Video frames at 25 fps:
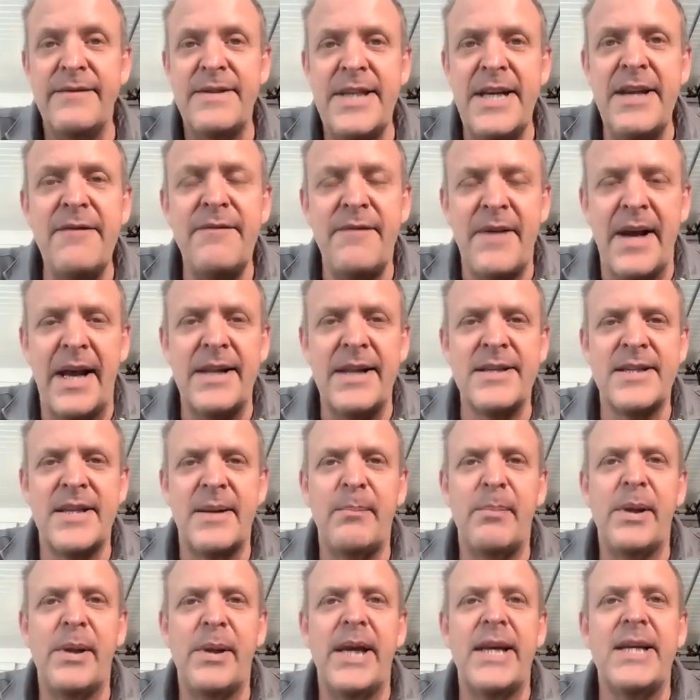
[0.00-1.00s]
of defense
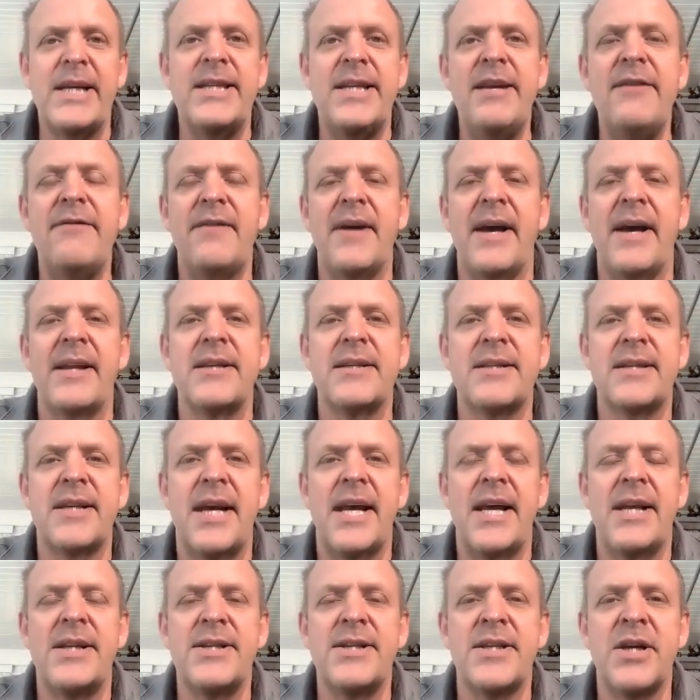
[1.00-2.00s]
and playing defense.
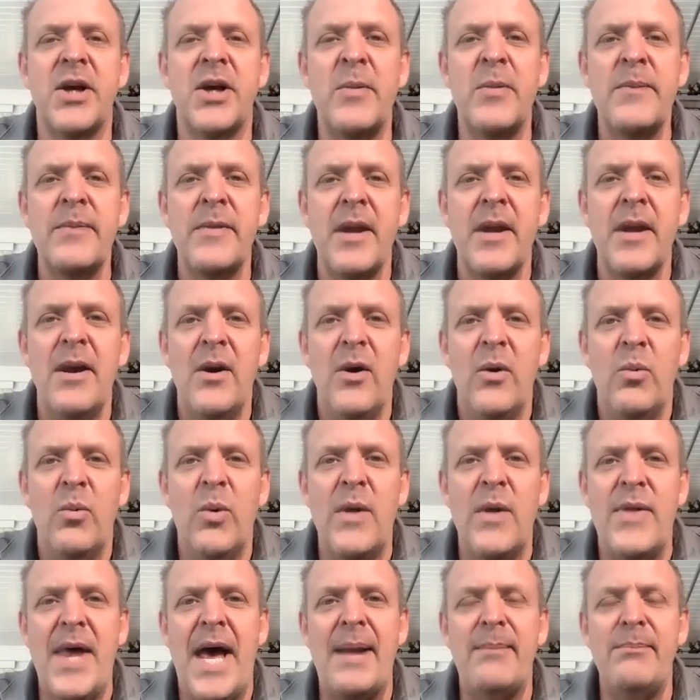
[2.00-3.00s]
And so
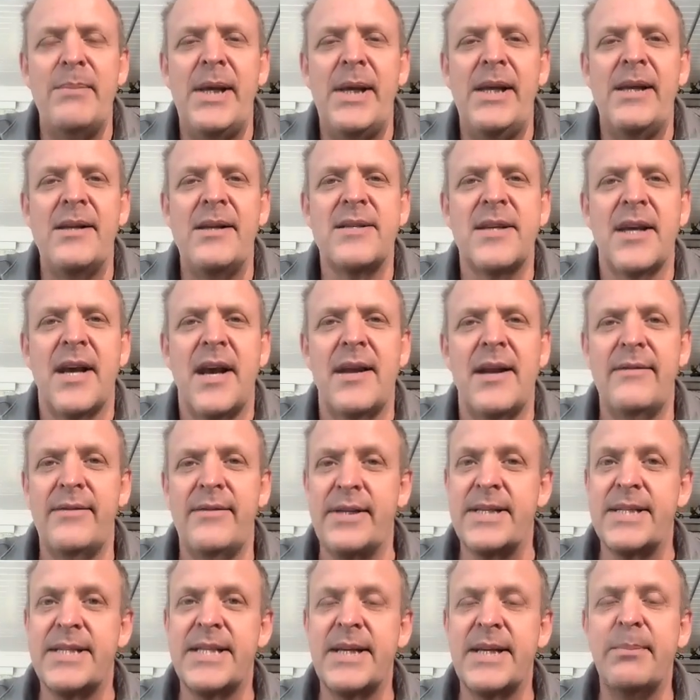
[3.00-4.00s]
what that means kind of
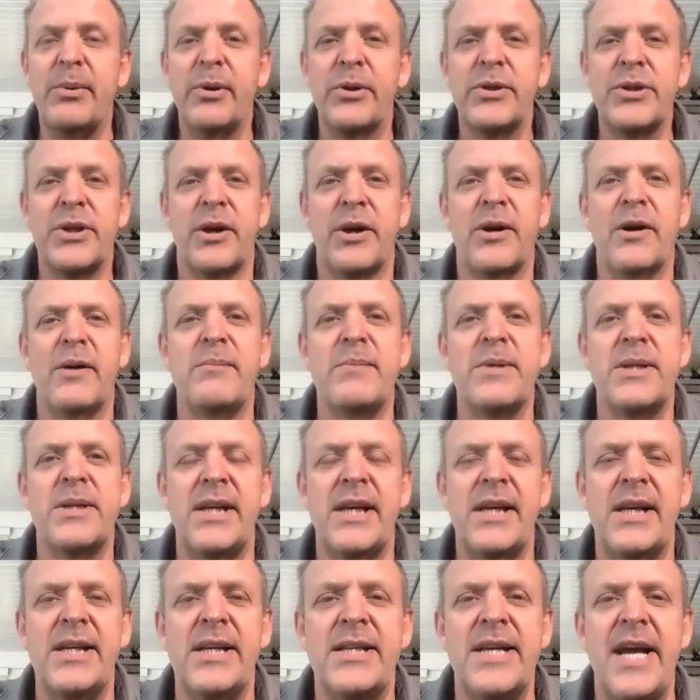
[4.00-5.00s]
in simple terms
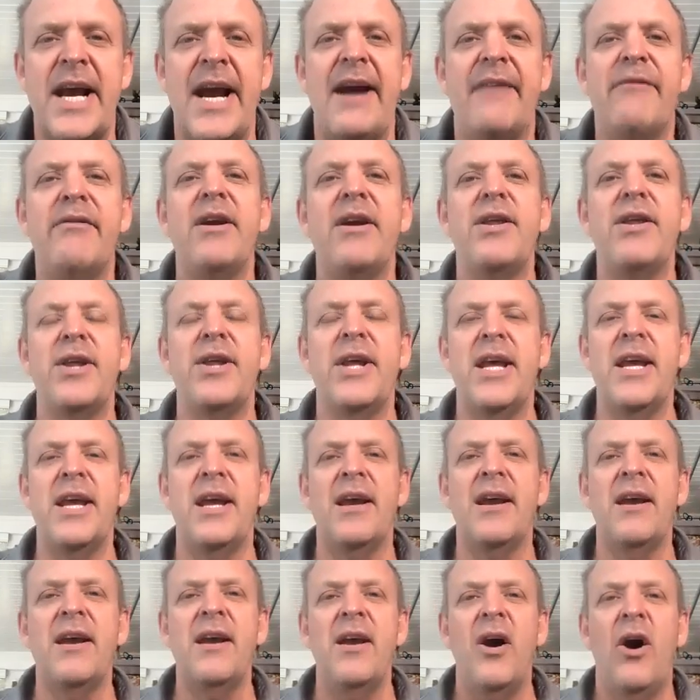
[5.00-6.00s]
is
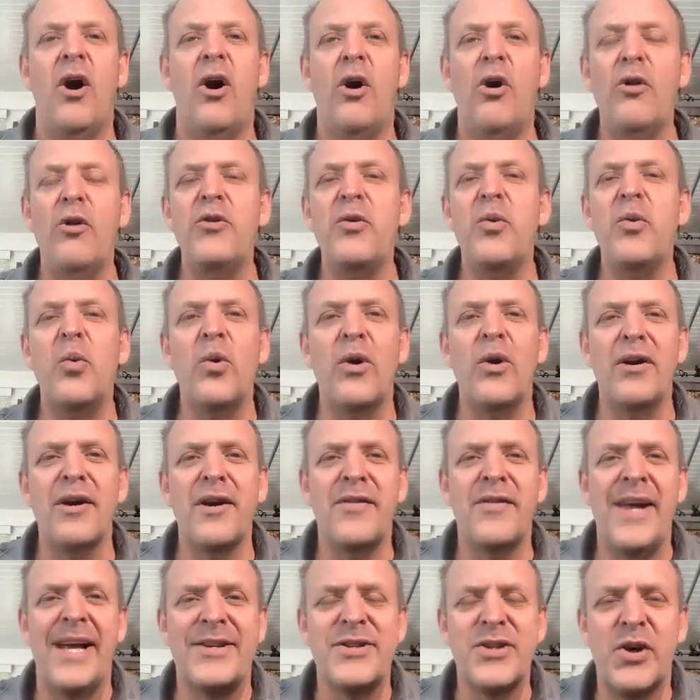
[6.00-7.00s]
everything, all the
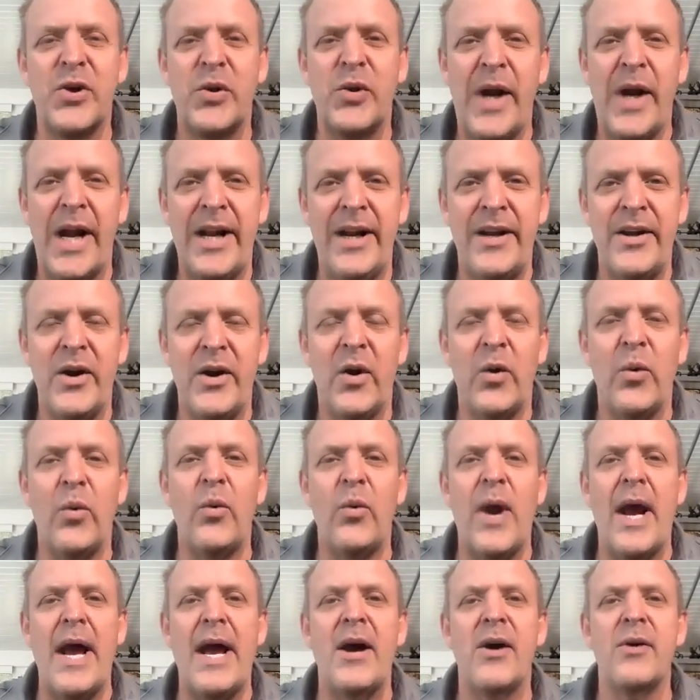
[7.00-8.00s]
work that's created
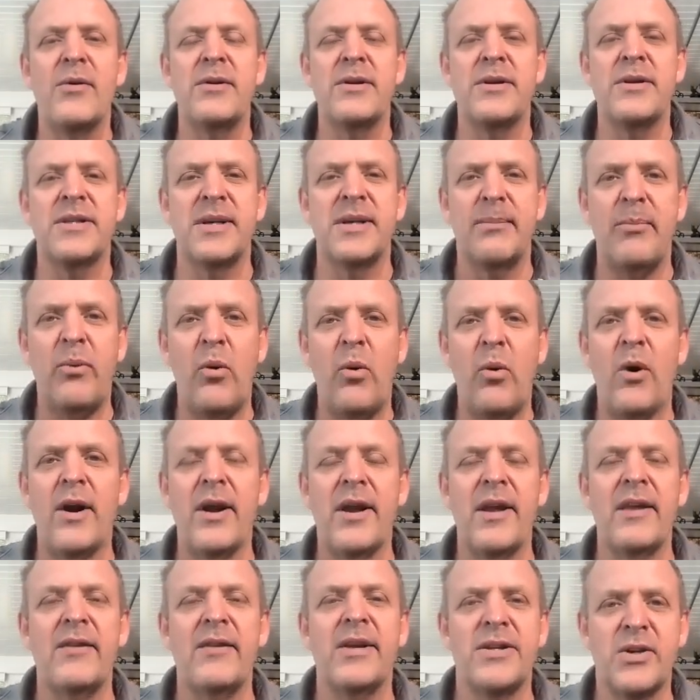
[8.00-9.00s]
around
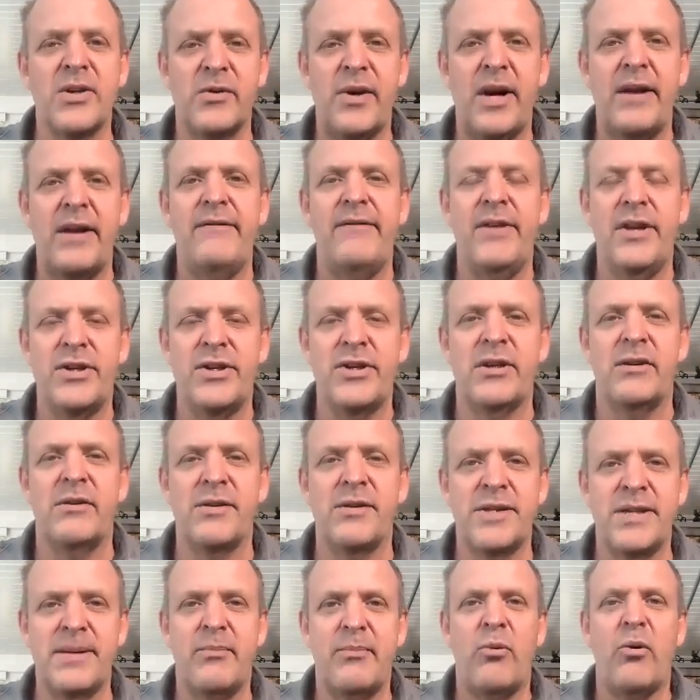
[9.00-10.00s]
supporting this great vision or
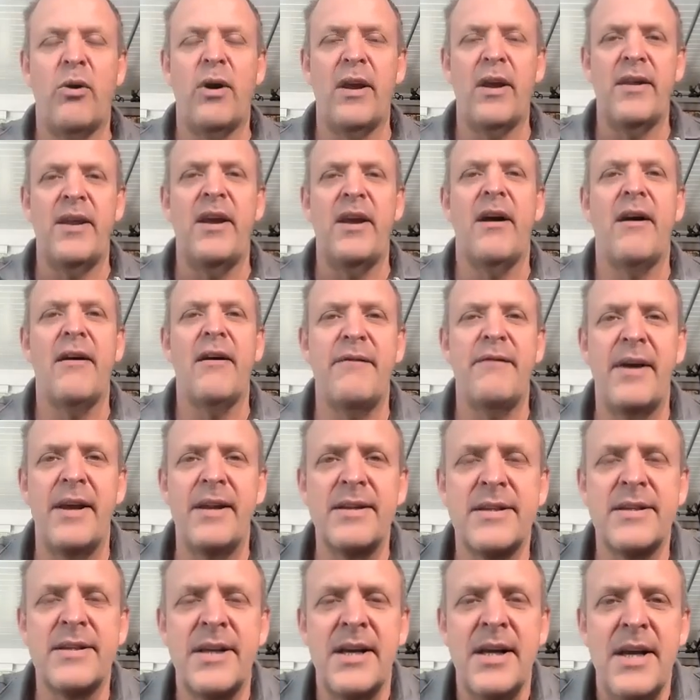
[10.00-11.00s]
supporting the
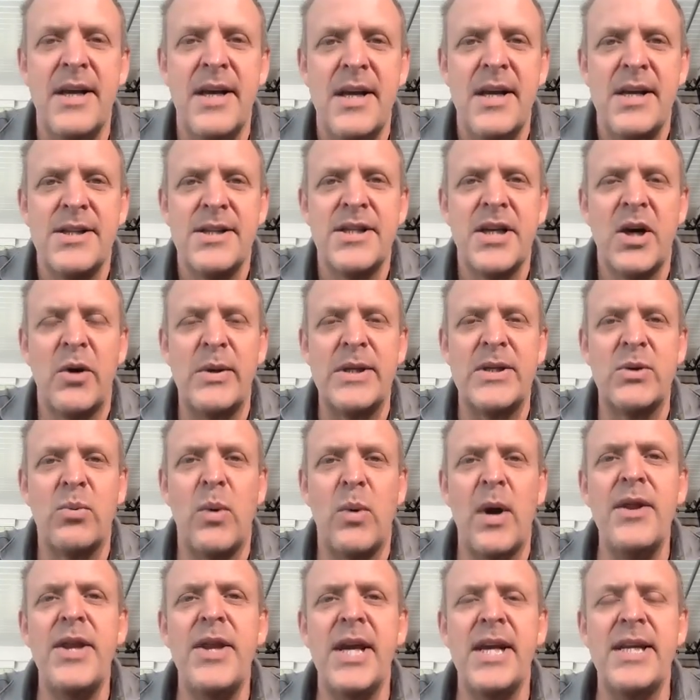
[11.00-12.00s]
offense. So it's
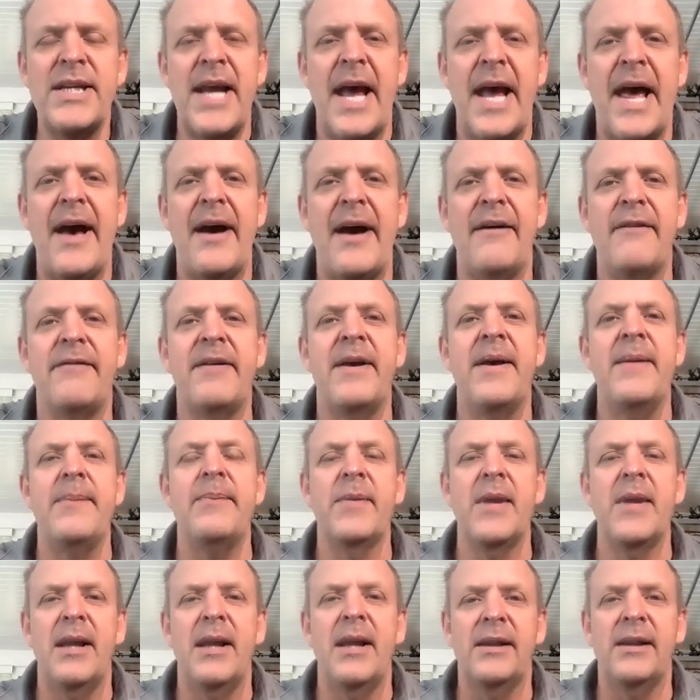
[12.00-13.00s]
one thing to have
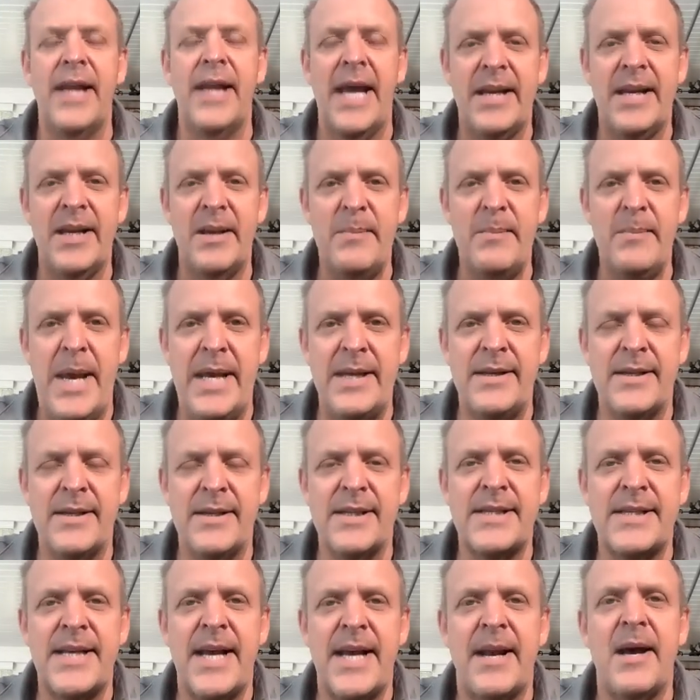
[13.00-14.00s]
landing
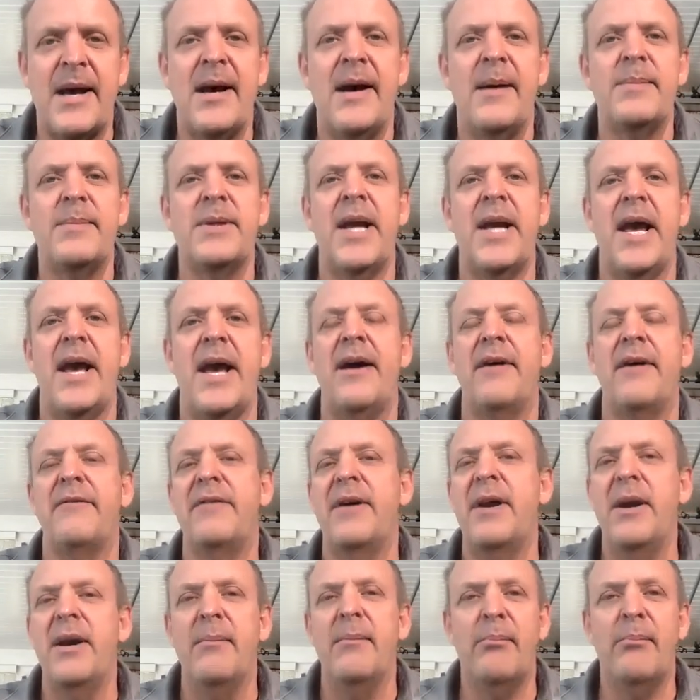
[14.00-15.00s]
pages set up, to
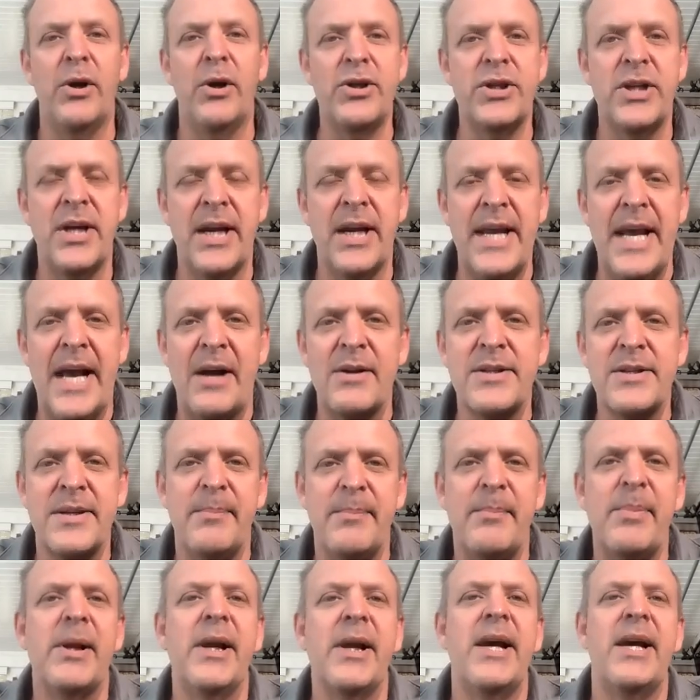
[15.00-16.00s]
have merchant accounts
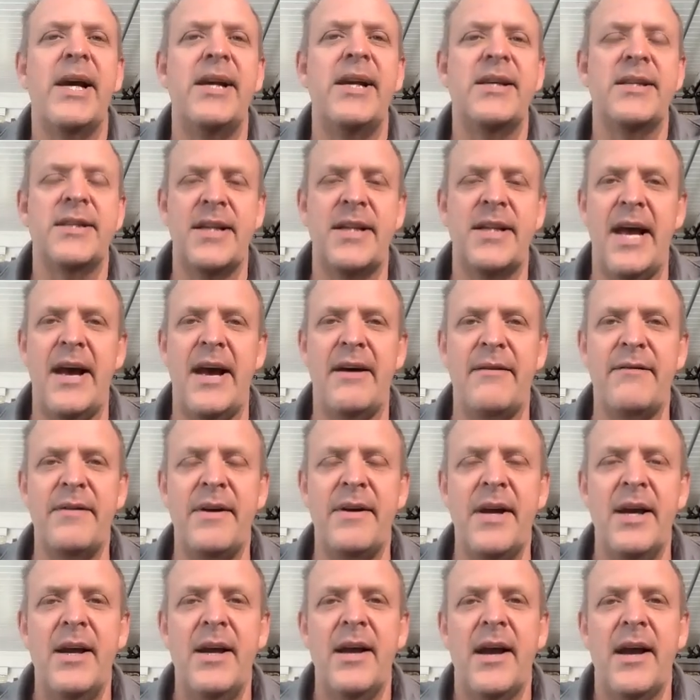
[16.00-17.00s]
in place, to have
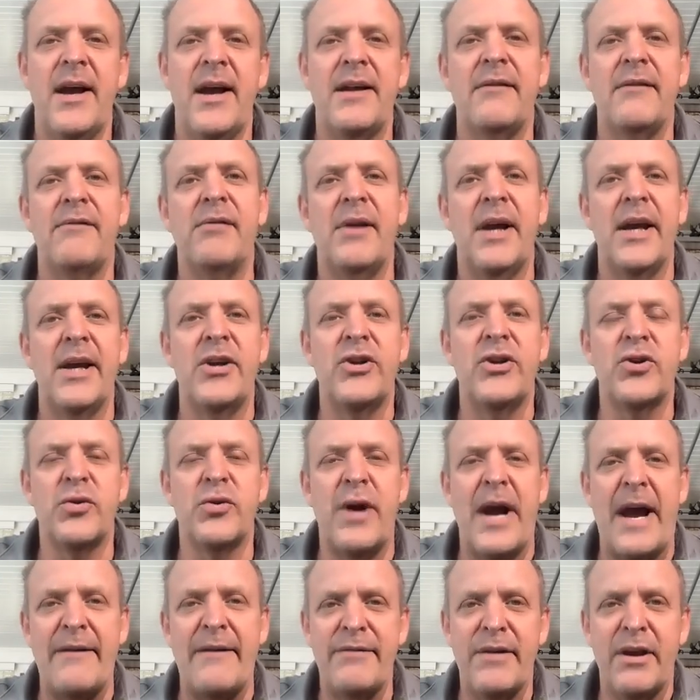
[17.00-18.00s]
kind of like
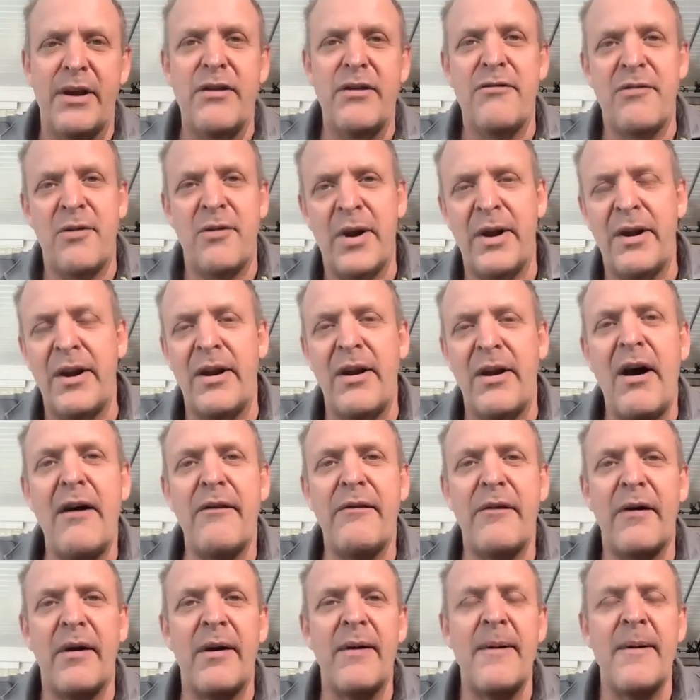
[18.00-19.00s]
traffic thrown at an
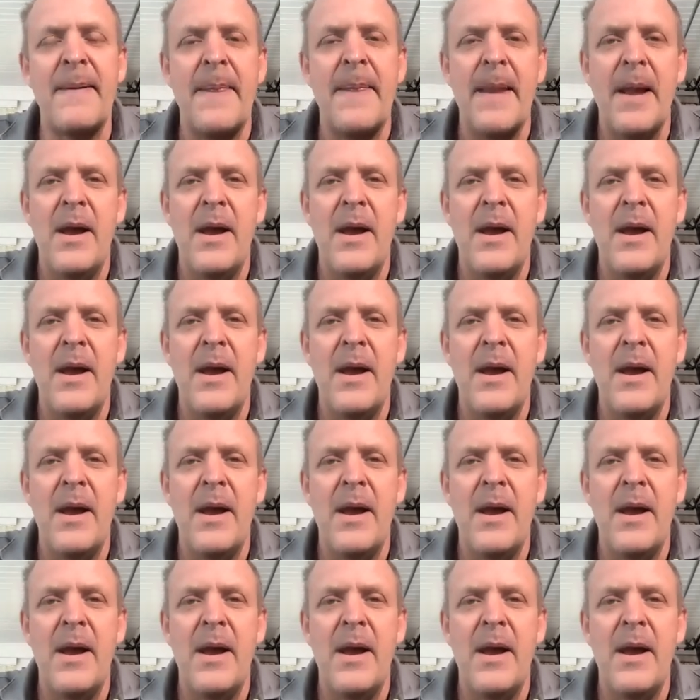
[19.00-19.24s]
offer.